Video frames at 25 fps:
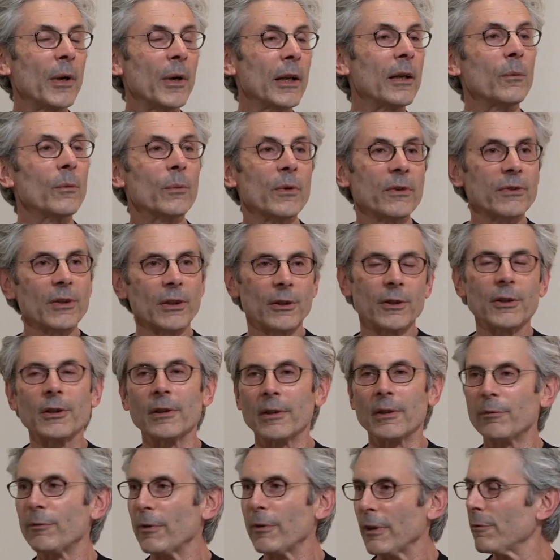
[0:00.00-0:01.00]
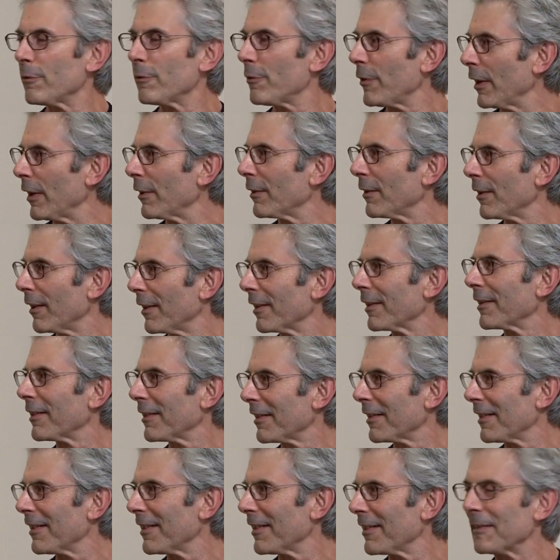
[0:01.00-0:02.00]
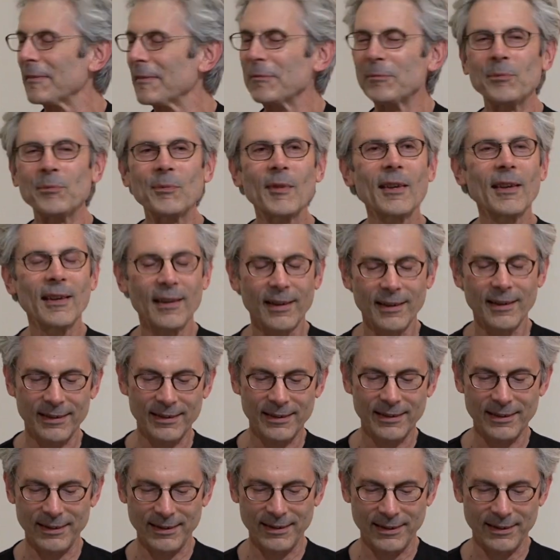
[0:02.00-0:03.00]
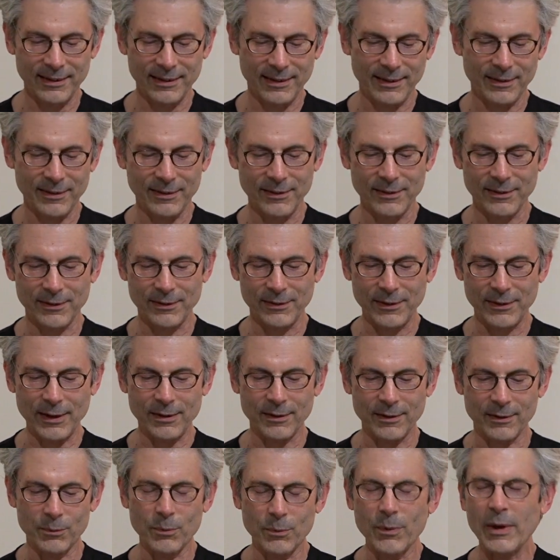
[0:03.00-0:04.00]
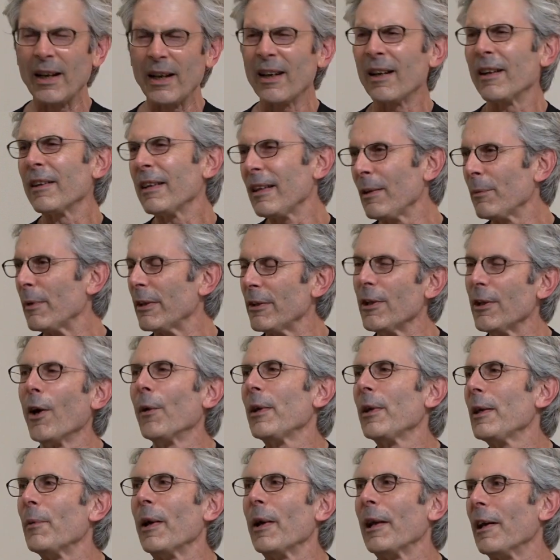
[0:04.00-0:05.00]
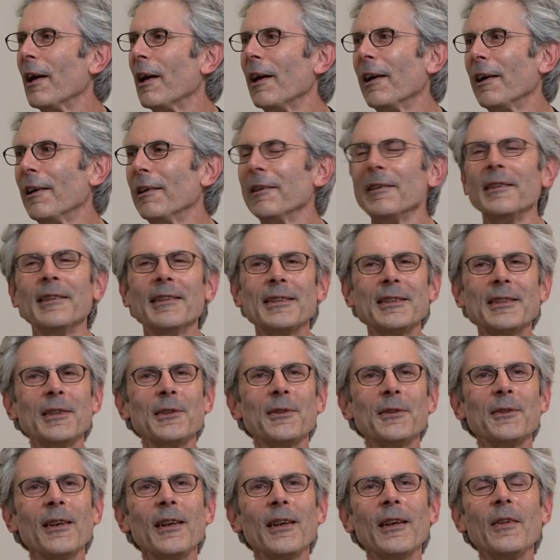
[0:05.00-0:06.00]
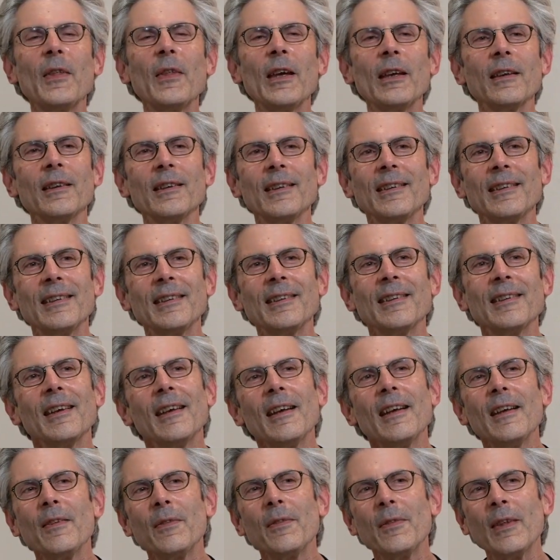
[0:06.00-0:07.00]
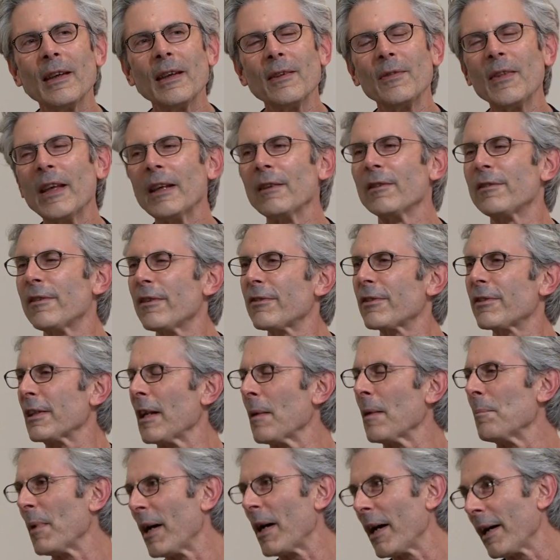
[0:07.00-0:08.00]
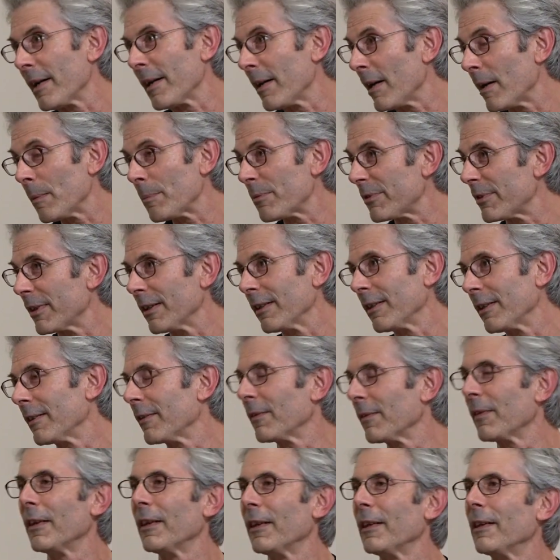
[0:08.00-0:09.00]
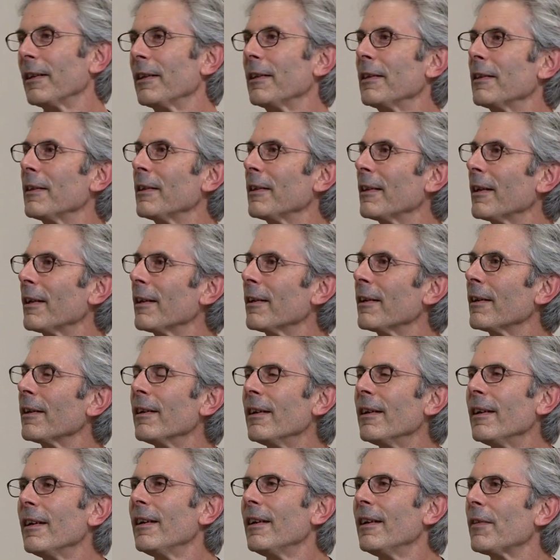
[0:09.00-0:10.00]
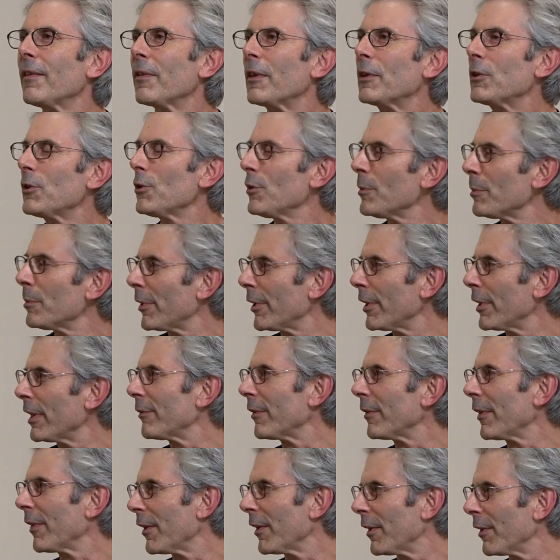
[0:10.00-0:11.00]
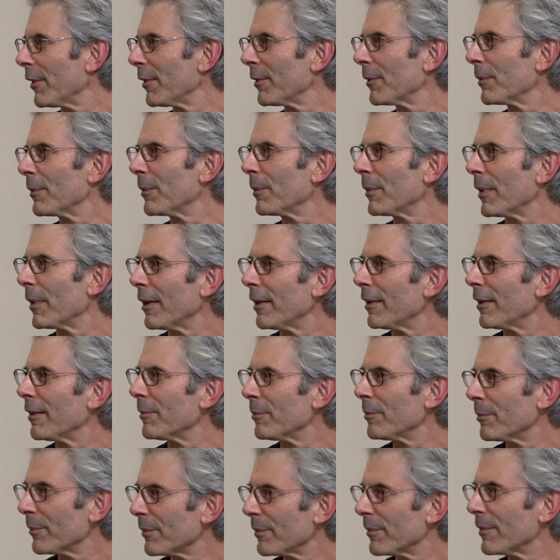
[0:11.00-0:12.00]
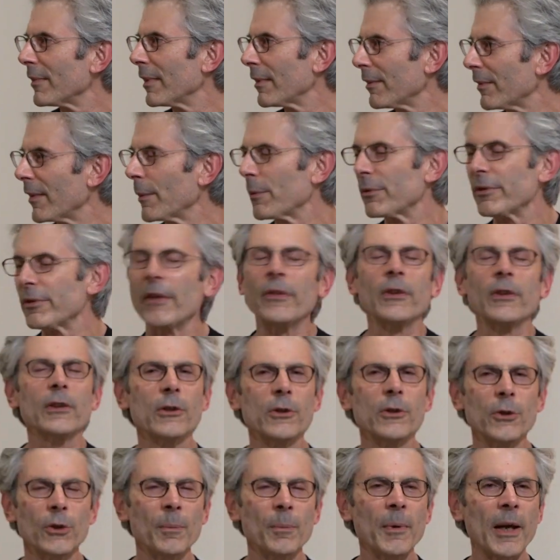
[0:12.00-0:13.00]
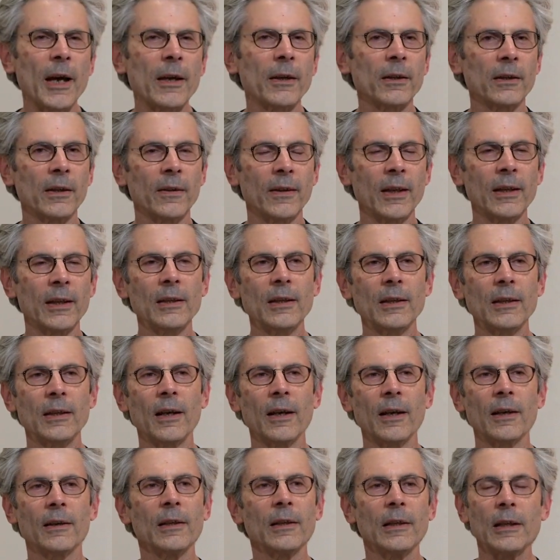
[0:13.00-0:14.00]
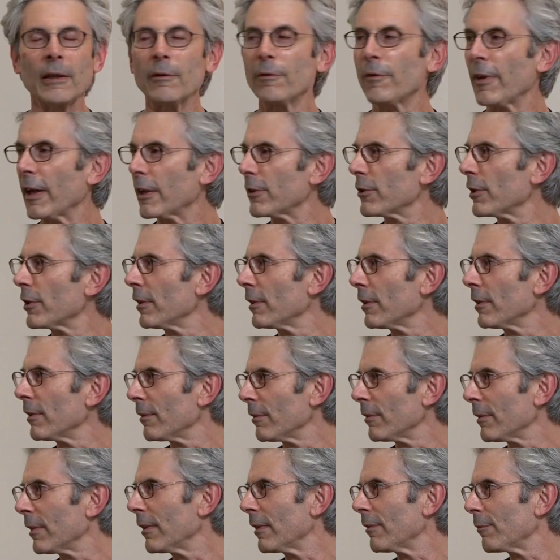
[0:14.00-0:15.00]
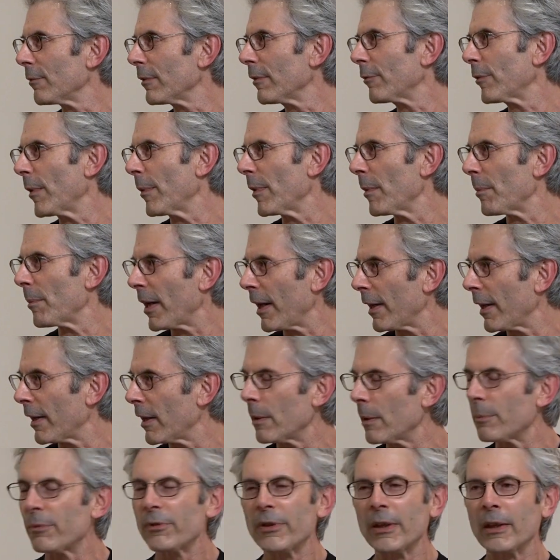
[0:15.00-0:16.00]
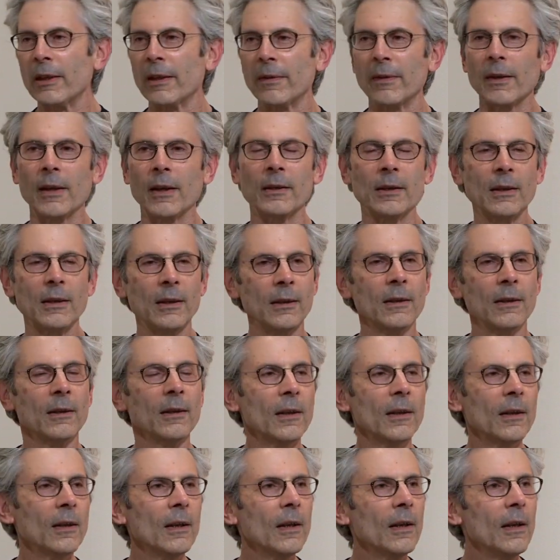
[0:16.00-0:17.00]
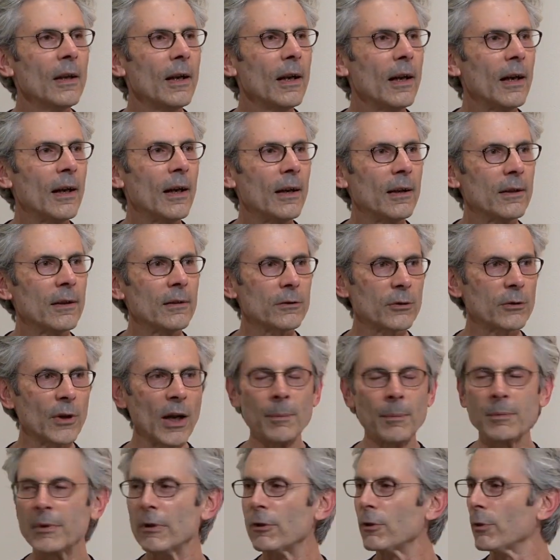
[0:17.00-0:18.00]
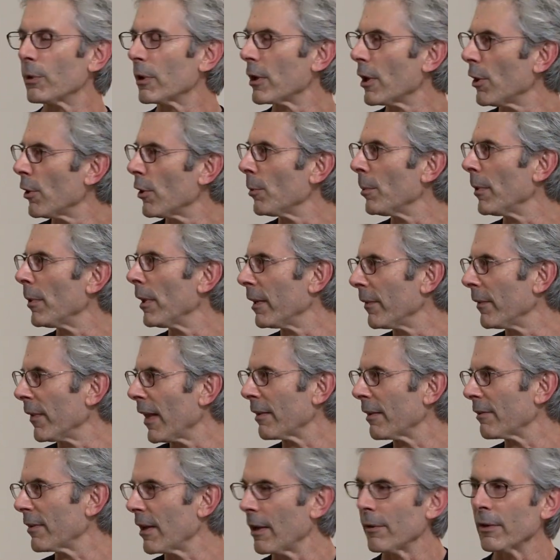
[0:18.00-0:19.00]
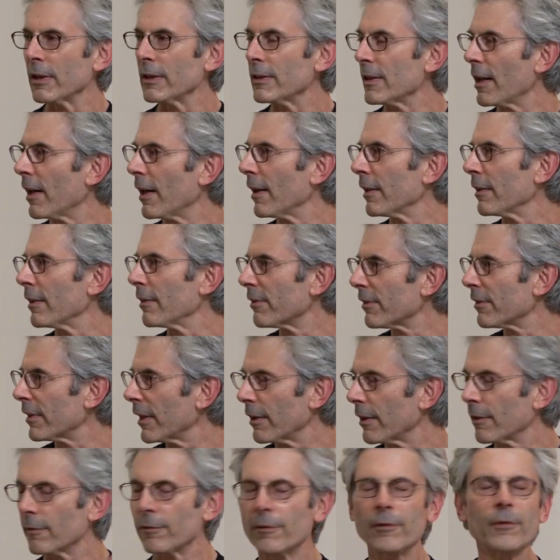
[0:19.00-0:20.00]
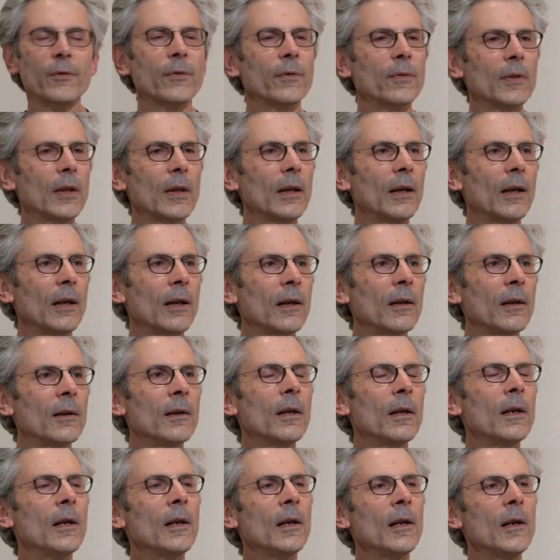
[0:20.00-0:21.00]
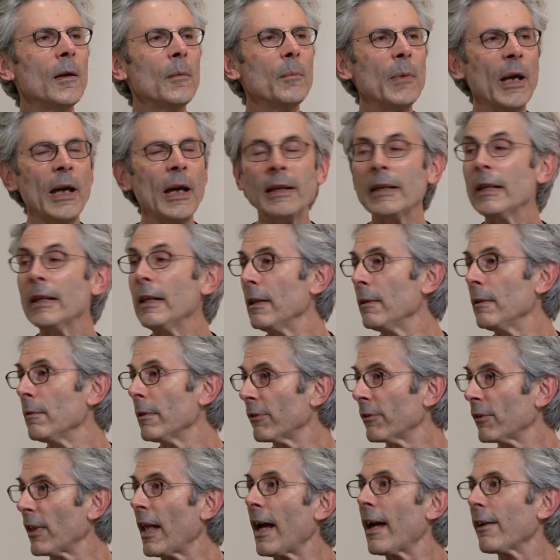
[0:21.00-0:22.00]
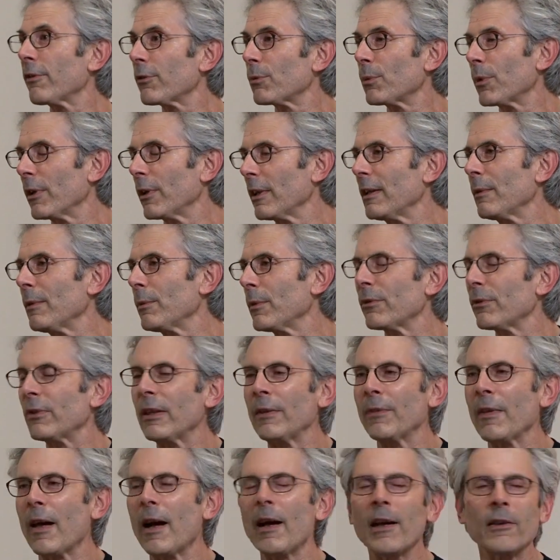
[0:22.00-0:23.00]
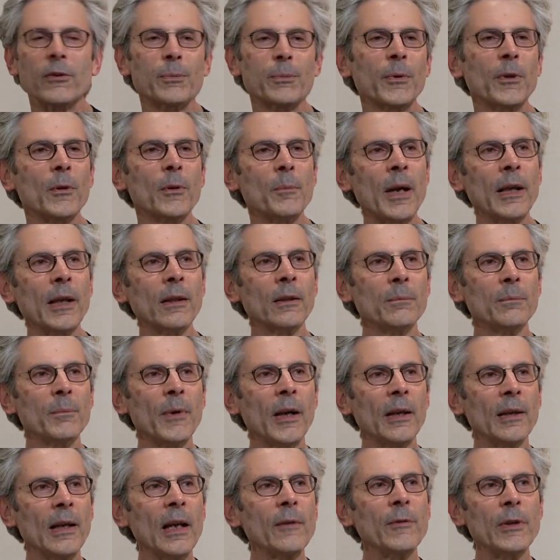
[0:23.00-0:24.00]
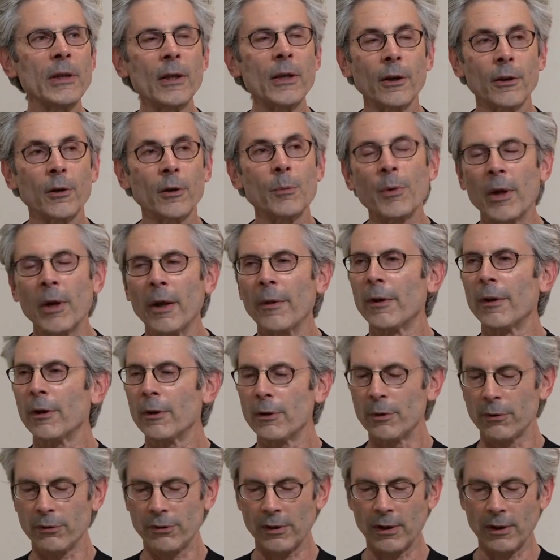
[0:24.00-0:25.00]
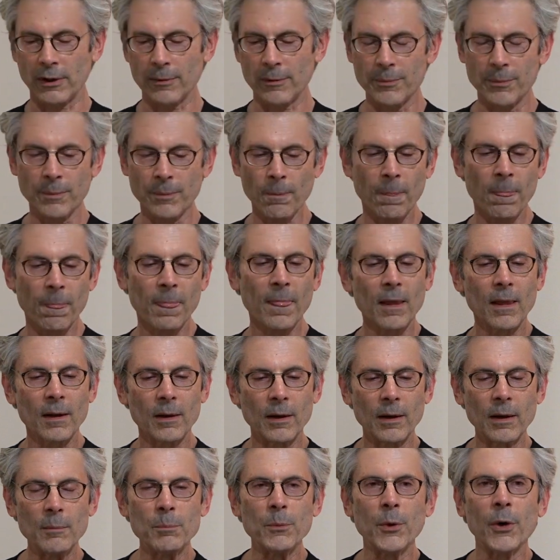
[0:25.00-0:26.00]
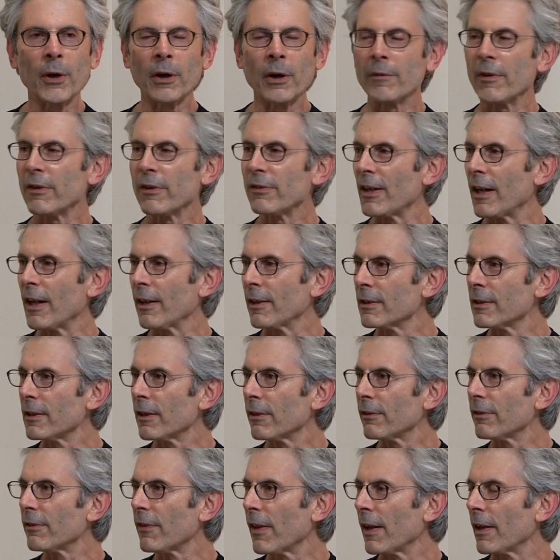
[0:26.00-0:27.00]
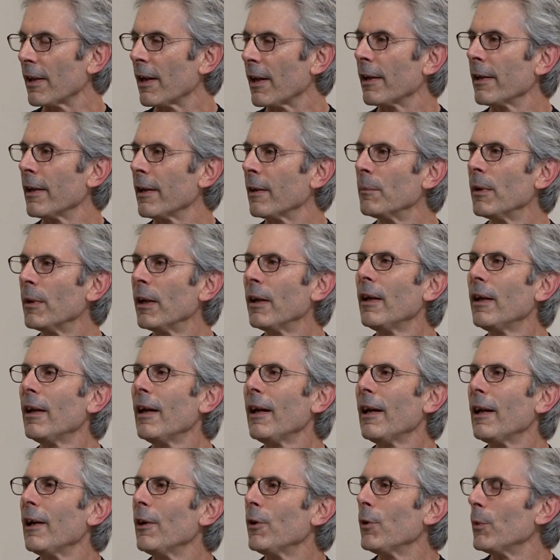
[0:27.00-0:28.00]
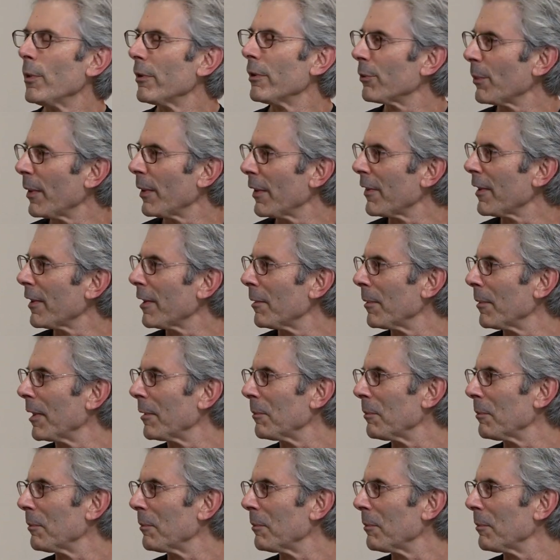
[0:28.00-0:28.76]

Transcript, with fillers: But it was a good, it felt like. Uh, that was his last word? The, well, he went, no, he went on to, they, he, they, they insisted on biopsying the, uh, the tumor, even though um, it, there was nothing to do about it. And then he got an infection from the biopsy. And then he uh, dropped into a coma. And that's how he died instead of. Uh, and he, his last one, he was in the hospital. My, my, I have a younger brother who's a, a more of a scientist than I am, who was with him.